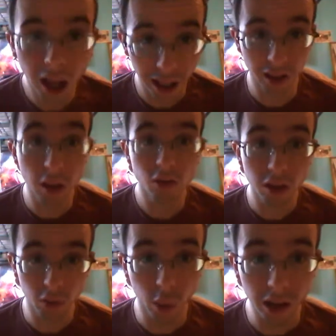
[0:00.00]
Yeah, I told
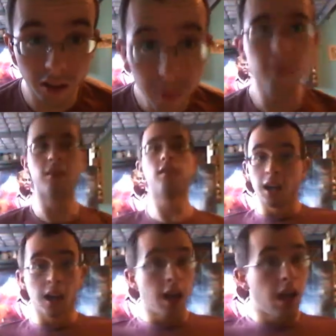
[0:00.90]
you it was weird.
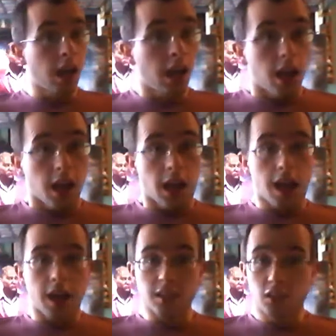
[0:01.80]

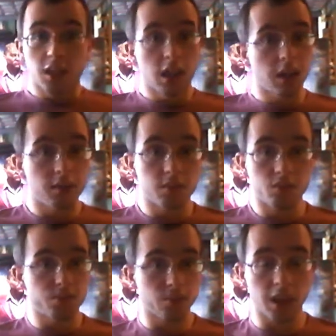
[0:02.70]
And
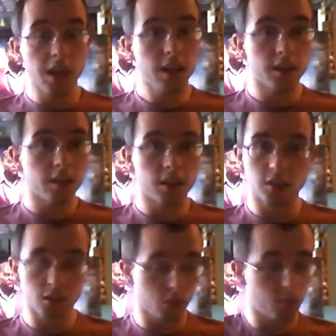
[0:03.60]
yeah,
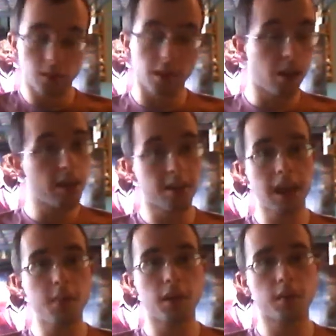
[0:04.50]
just there's
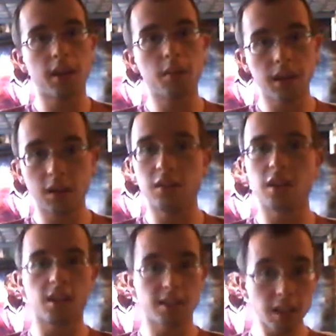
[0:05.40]
that part. But then we get
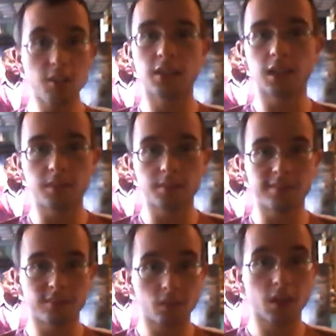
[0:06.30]
onto the sex museum.
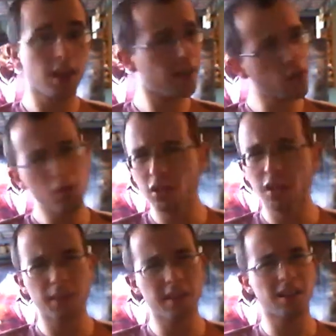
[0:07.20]
There's all this
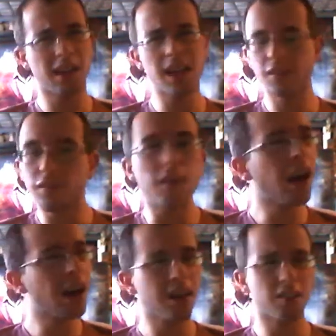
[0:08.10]
other museums like Anne
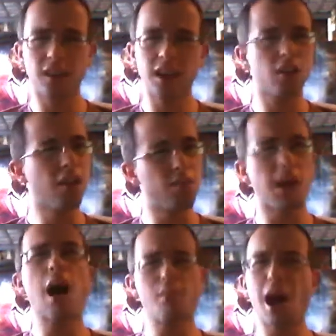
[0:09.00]
Frank, Van Gogh,
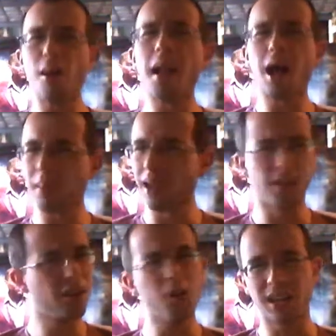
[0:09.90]
blah blah blah blah.
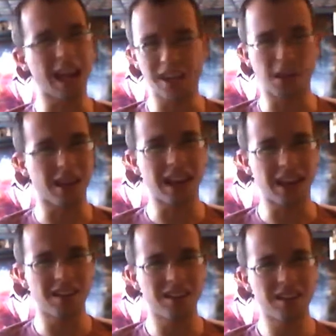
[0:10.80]
No one cares about that.
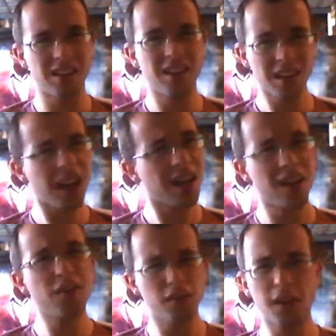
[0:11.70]
Yeah,
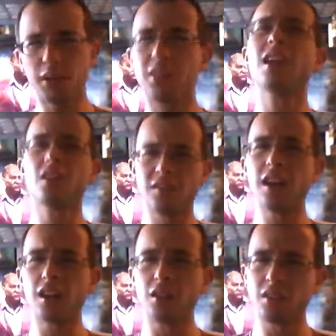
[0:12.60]
if you're a family
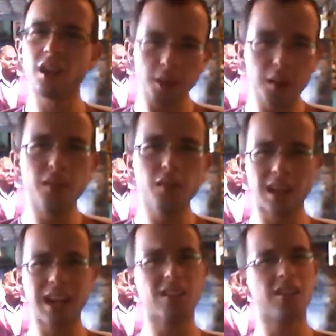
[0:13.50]
holiday, If you're
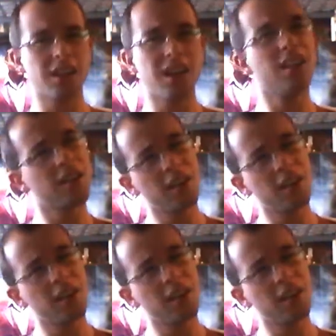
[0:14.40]
on lad's holiday,